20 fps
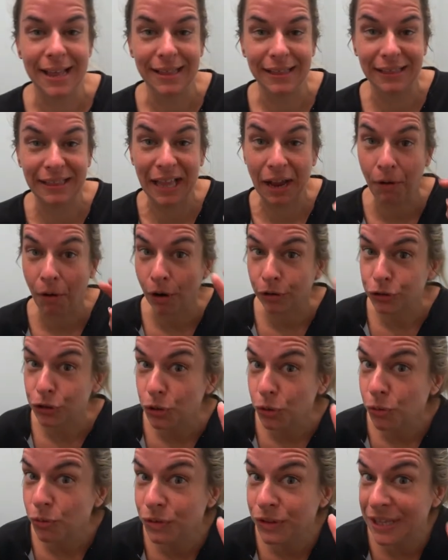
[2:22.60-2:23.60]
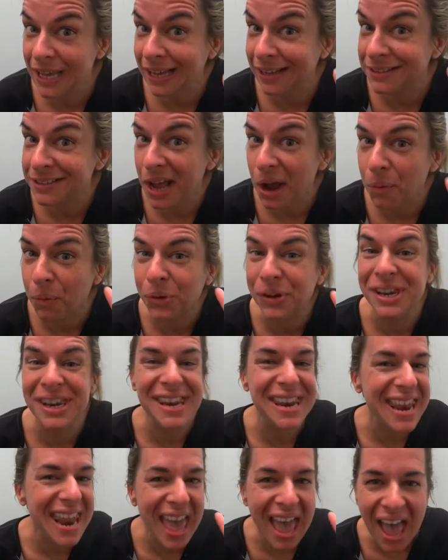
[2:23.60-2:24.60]
there are two things I will
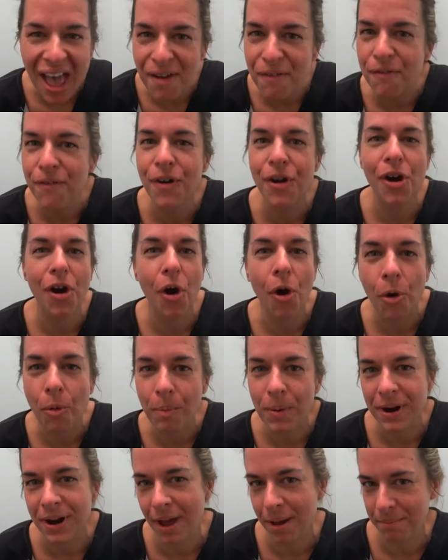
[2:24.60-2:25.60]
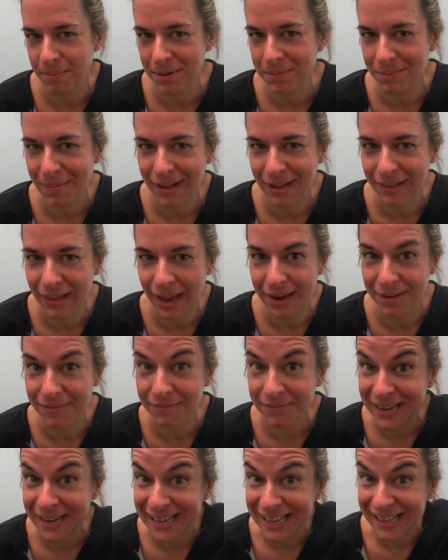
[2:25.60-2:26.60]
never open up in my life
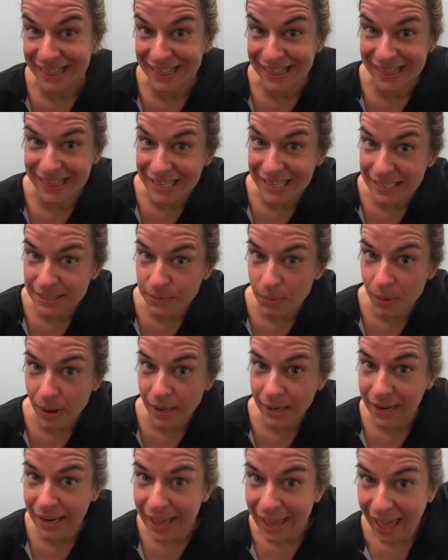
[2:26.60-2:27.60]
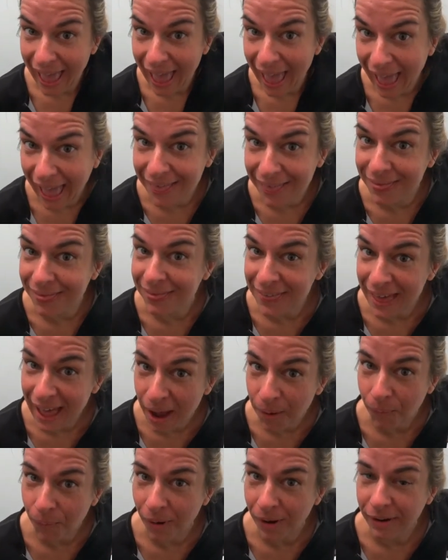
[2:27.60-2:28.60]
this one and that
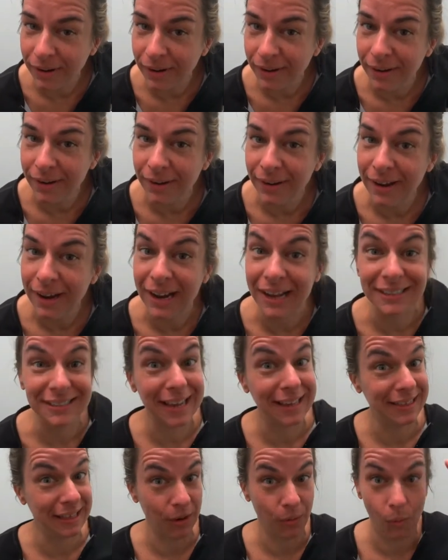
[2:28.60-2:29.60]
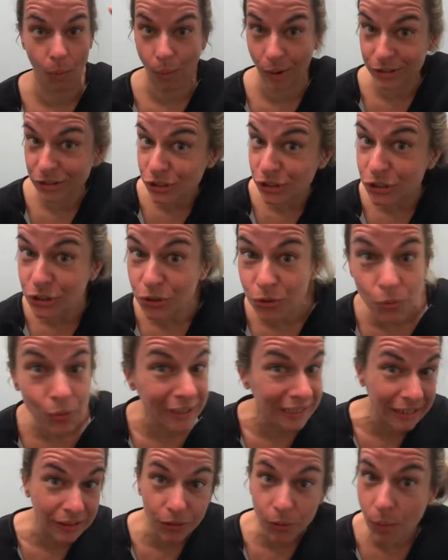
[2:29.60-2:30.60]
one. Because I think once you do
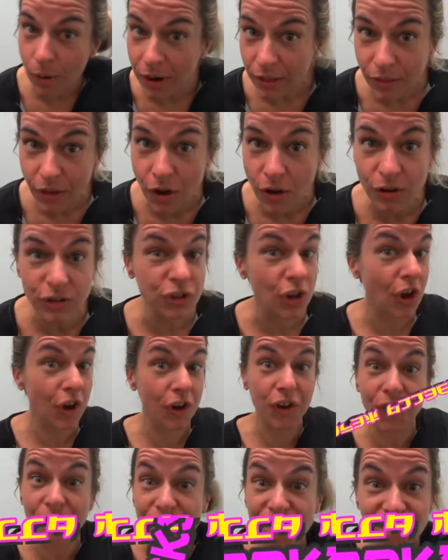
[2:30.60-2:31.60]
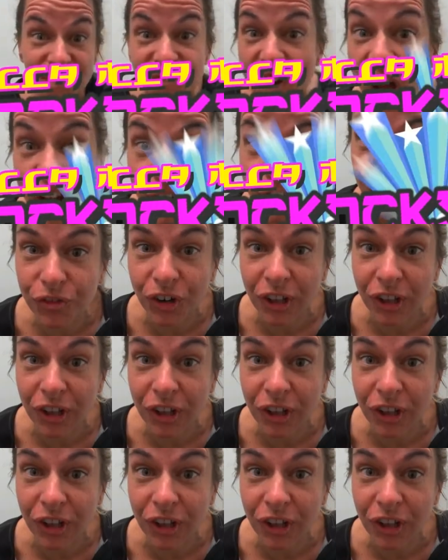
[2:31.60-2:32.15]
either one of those, for